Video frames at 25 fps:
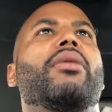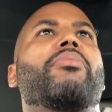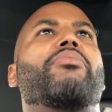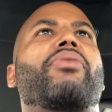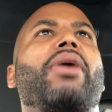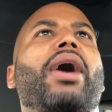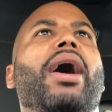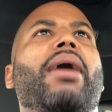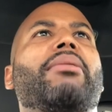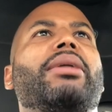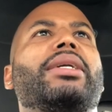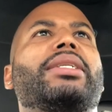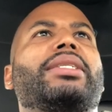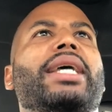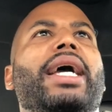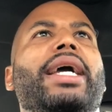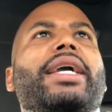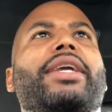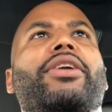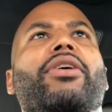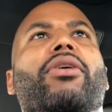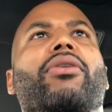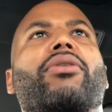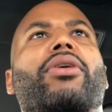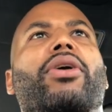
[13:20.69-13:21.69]
probably
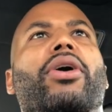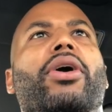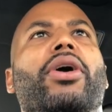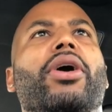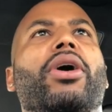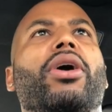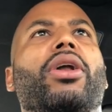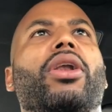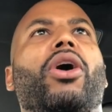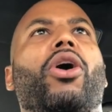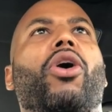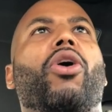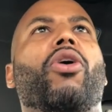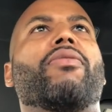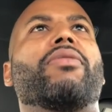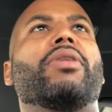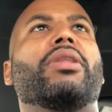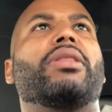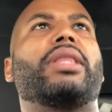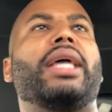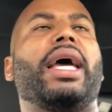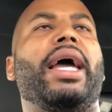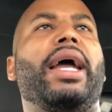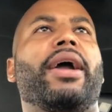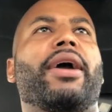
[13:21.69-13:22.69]
take your girl over
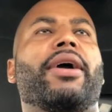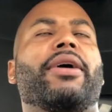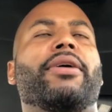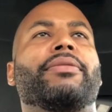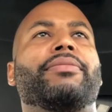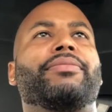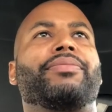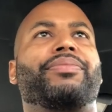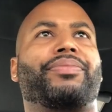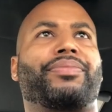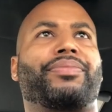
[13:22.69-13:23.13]
there